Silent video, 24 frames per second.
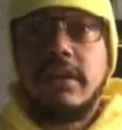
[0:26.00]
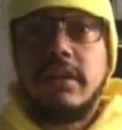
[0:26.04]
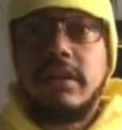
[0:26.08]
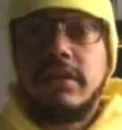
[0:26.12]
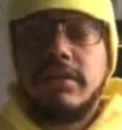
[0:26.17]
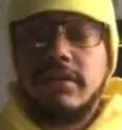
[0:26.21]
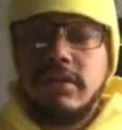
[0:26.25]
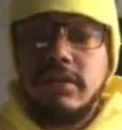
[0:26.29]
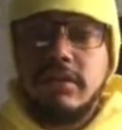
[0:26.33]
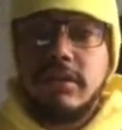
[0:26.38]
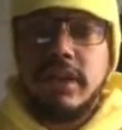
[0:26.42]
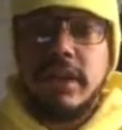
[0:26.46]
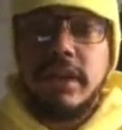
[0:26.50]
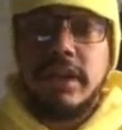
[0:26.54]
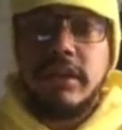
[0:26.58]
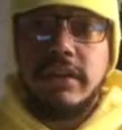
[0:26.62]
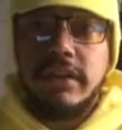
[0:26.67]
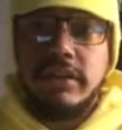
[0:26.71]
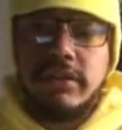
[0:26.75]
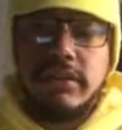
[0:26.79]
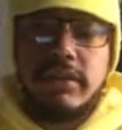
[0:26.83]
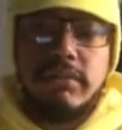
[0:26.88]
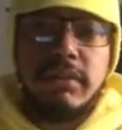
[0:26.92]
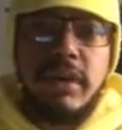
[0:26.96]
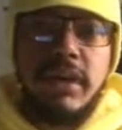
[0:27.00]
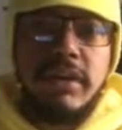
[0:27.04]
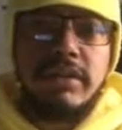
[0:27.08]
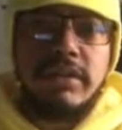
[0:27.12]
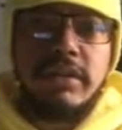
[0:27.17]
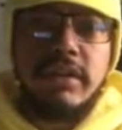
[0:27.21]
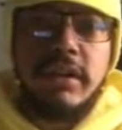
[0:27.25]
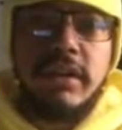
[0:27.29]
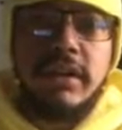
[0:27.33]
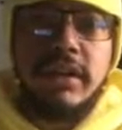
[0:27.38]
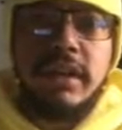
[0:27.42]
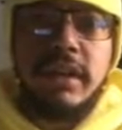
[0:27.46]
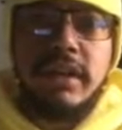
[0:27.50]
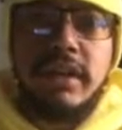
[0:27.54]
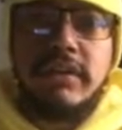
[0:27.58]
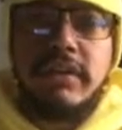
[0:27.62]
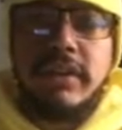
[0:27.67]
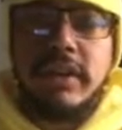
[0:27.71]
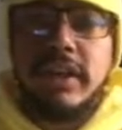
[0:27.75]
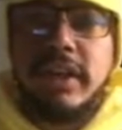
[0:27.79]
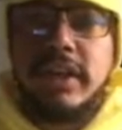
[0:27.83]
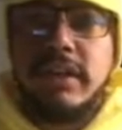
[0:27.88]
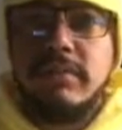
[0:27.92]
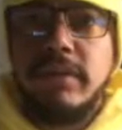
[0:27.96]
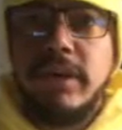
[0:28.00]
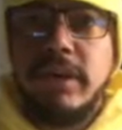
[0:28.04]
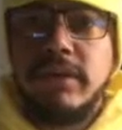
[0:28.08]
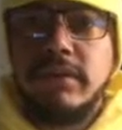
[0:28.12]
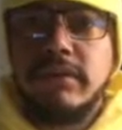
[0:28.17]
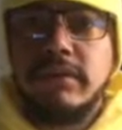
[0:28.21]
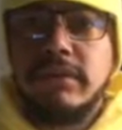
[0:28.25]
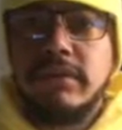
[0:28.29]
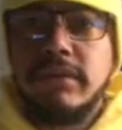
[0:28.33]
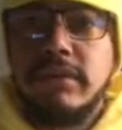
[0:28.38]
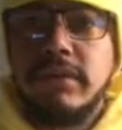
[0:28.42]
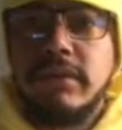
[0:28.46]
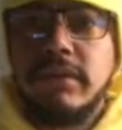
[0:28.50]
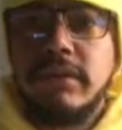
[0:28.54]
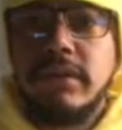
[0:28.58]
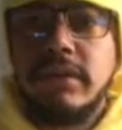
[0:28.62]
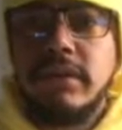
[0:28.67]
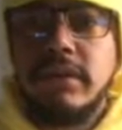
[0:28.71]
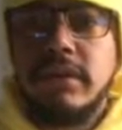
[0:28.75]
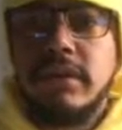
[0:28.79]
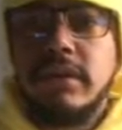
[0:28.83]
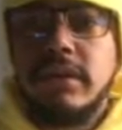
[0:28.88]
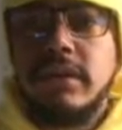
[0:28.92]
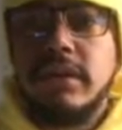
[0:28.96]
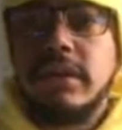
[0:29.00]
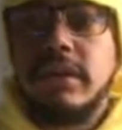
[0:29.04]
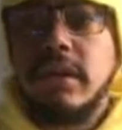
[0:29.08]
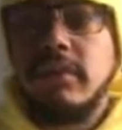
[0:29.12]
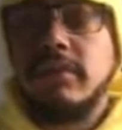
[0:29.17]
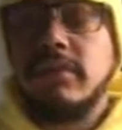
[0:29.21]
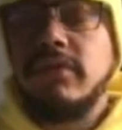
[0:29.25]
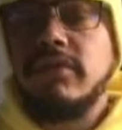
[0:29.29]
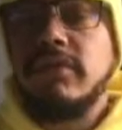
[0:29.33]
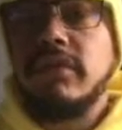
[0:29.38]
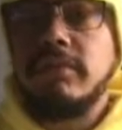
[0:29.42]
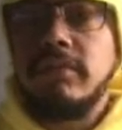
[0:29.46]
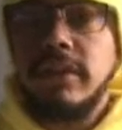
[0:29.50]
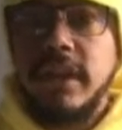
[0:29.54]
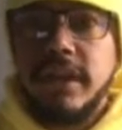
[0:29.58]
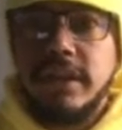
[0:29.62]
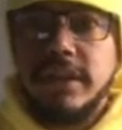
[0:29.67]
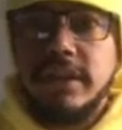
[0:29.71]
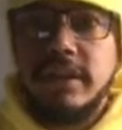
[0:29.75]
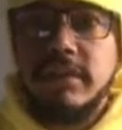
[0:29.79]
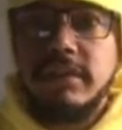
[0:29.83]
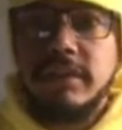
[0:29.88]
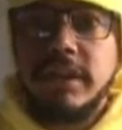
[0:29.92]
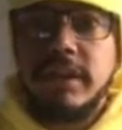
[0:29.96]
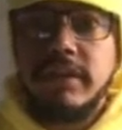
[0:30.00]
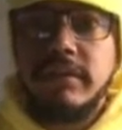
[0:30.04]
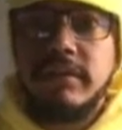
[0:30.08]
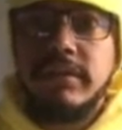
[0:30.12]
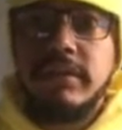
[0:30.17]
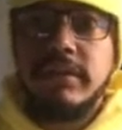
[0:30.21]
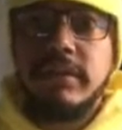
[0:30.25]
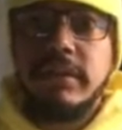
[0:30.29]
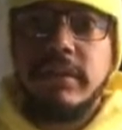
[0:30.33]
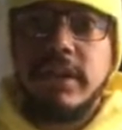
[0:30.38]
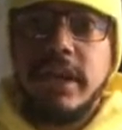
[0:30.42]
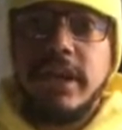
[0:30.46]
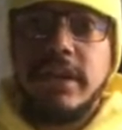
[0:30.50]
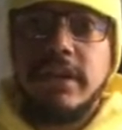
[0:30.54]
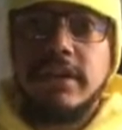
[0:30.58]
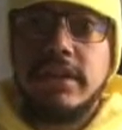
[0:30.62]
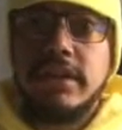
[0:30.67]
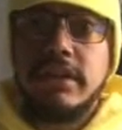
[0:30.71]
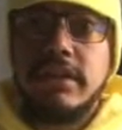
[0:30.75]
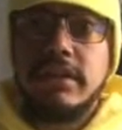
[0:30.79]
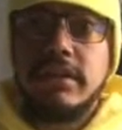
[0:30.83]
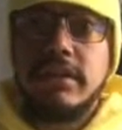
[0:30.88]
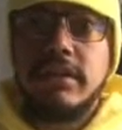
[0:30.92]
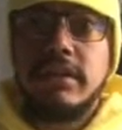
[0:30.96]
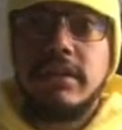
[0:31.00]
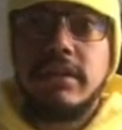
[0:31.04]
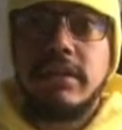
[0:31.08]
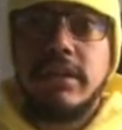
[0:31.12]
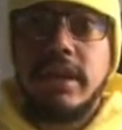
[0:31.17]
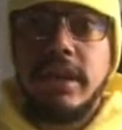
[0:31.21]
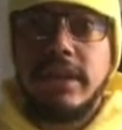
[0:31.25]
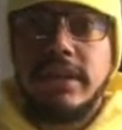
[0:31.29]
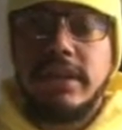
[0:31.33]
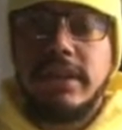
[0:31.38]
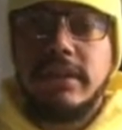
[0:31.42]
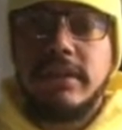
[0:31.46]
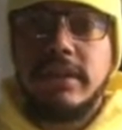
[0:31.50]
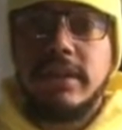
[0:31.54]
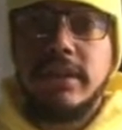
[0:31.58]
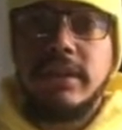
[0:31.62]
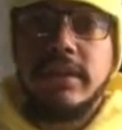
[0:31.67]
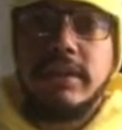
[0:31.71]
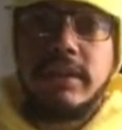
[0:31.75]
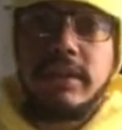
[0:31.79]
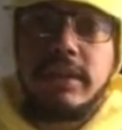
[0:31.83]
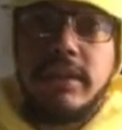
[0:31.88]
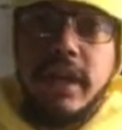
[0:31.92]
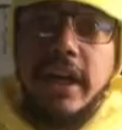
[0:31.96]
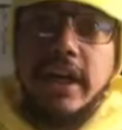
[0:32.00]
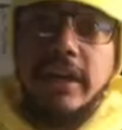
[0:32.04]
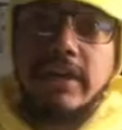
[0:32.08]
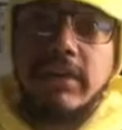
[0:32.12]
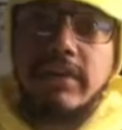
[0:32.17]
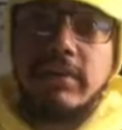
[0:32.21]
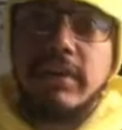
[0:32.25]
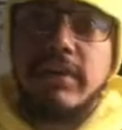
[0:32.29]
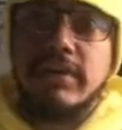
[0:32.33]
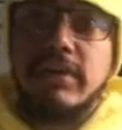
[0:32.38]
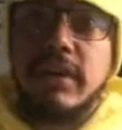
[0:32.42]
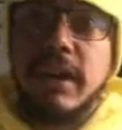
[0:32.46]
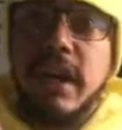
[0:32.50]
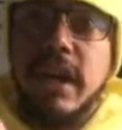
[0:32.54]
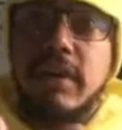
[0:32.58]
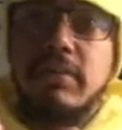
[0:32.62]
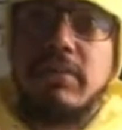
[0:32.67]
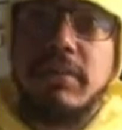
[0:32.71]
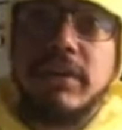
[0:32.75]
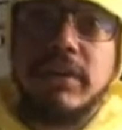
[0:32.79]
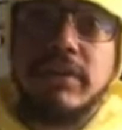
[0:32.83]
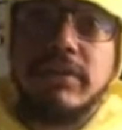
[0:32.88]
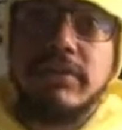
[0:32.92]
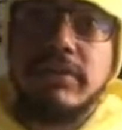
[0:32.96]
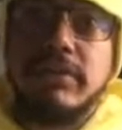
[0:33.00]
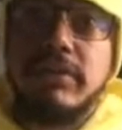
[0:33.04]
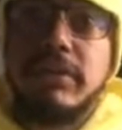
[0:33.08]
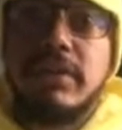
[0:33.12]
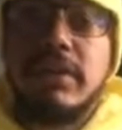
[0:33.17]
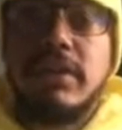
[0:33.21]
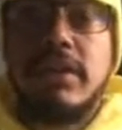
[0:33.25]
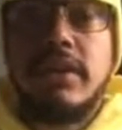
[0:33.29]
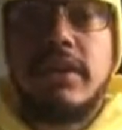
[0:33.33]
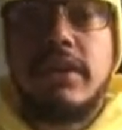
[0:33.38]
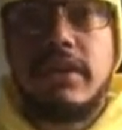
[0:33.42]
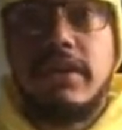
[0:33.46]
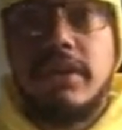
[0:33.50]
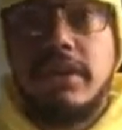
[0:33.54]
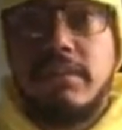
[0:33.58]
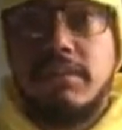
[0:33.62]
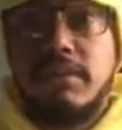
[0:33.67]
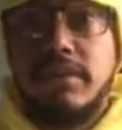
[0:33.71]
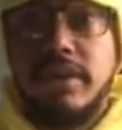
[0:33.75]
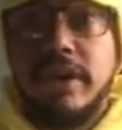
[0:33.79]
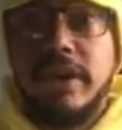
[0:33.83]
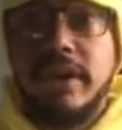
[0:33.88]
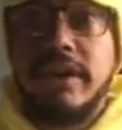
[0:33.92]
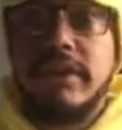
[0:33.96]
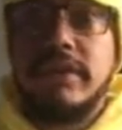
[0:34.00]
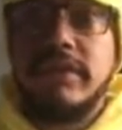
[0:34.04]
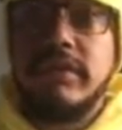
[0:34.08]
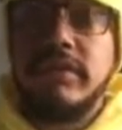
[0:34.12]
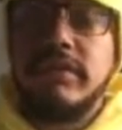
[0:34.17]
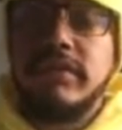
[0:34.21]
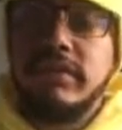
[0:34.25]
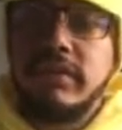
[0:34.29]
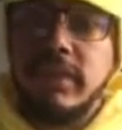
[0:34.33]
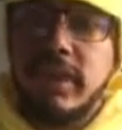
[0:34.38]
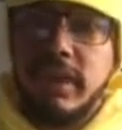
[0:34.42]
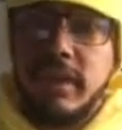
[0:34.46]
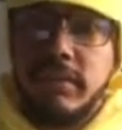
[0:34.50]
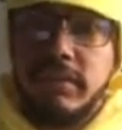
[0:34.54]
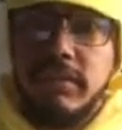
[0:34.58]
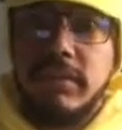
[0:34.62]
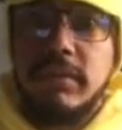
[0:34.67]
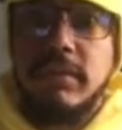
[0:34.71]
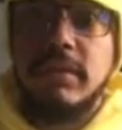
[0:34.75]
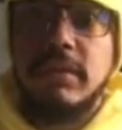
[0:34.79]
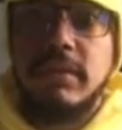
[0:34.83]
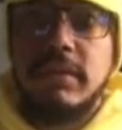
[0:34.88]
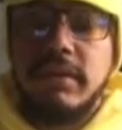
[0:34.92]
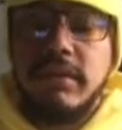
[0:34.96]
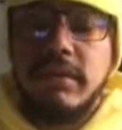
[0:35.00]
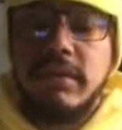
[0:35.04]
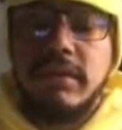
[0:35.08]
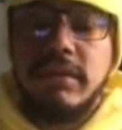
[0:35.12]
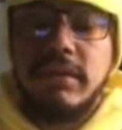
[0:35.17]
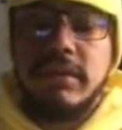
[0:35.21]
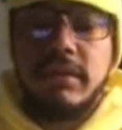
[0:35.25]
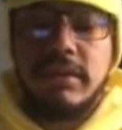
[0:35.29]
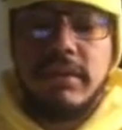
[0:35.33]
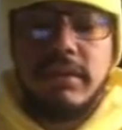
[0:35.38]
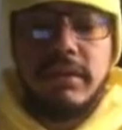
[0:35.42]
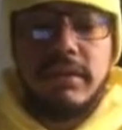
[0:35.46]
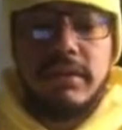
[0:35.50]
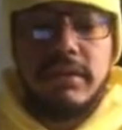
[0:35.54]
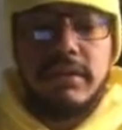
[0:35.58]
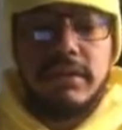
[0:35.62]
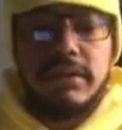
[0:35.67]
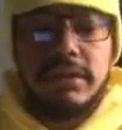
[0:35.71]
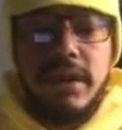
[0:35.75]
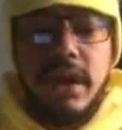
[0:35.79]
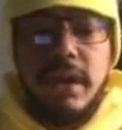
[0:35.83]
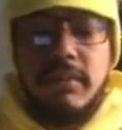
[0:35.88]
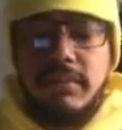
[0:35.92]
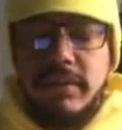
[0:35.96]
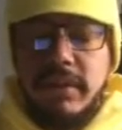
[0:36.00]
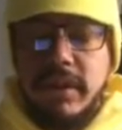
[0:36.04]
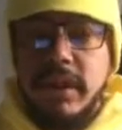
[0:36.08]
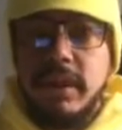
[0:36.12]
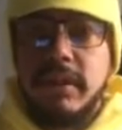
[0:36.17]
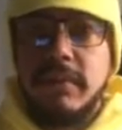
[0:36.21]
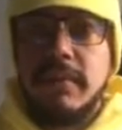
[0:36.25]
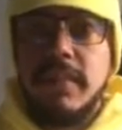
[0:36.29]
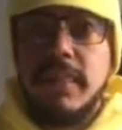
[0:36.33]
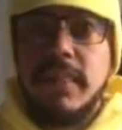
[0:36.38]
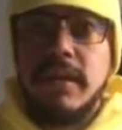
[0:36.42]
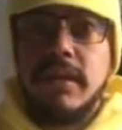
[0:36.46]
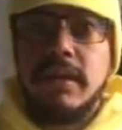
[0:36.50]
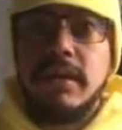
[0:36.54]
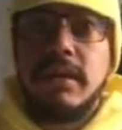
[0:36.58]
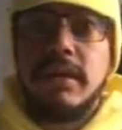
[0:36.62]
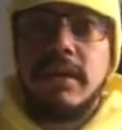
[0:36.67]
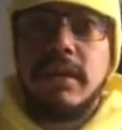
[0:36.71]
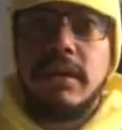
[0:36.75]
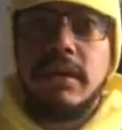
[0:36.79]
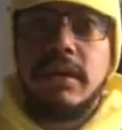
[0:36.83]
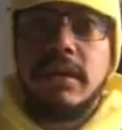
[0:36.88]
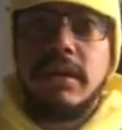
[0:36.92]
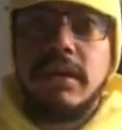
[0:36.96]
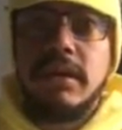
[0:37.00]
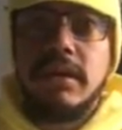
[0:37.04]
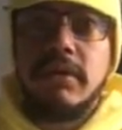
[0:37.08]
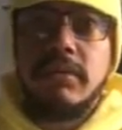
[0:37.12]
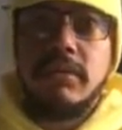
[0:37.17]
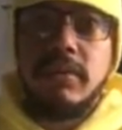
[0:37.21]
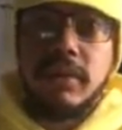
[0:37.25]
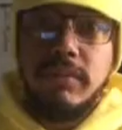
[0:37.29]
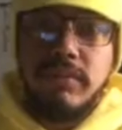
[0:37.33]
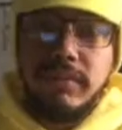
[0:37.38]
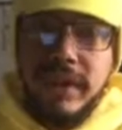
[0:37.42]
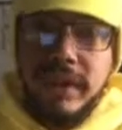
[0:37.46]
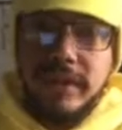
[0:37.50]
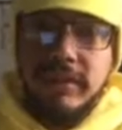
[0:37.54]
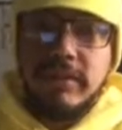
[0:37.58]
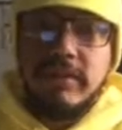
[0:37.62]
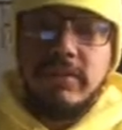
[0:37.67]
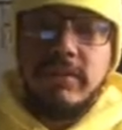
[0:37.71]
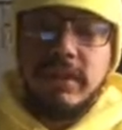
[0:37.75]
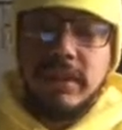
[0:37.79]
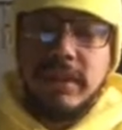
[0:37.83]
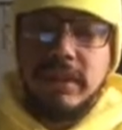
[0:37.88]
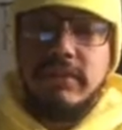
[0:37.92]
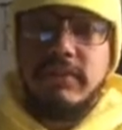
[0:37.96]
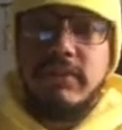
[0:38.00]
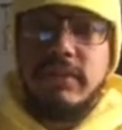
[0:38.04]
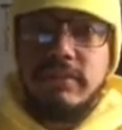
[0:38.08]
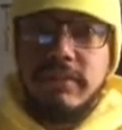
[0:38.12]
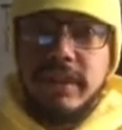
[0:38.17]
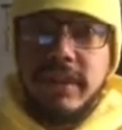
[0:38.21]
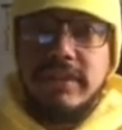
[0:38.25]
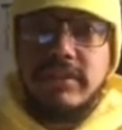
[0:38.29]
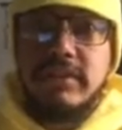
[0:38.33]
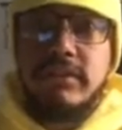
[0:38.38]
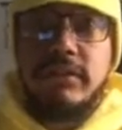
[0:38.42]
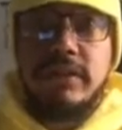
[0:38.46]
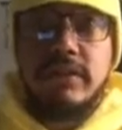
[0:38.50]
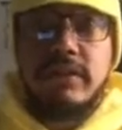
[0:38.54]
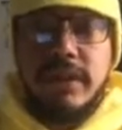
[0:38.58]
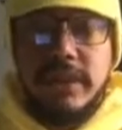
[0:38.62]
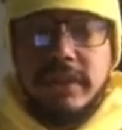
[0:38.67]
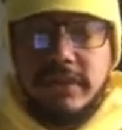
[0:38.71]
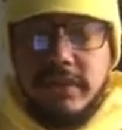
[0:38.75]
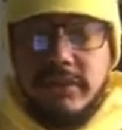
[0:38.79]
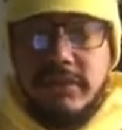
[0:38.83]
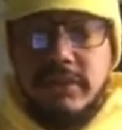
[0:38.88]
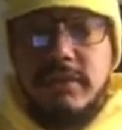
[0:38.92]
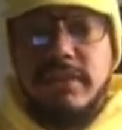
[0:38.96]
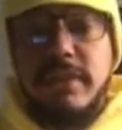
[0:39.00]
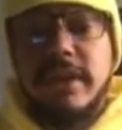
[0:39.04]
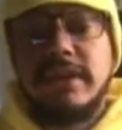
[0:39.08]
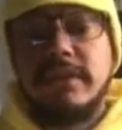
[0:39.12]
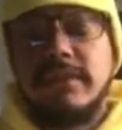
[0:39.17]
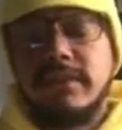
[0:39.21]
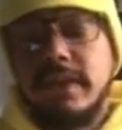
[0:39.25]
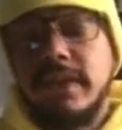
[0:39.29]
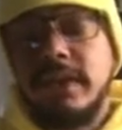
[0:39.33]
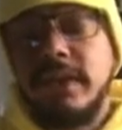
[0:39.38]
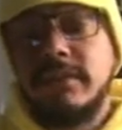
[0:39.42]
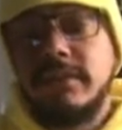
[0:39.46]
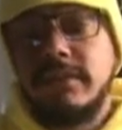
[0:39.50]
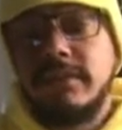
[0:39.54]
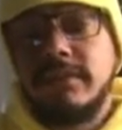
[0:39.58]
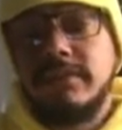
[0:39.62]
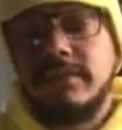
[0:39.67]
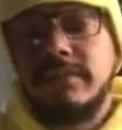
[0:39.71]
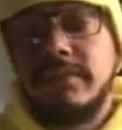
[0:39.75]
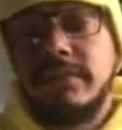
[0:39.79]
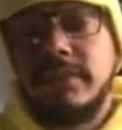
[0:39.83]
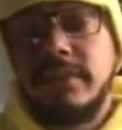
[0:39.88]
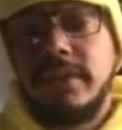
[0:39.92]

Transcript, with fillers: the true king, the true martial art king of the Igbos, coming from Nigeria, Niger, Nigeria, the Niger River outposts. The British has set up their, their shop there, uh, where Masonry, Freemasonry, Western Freemasonry comes from.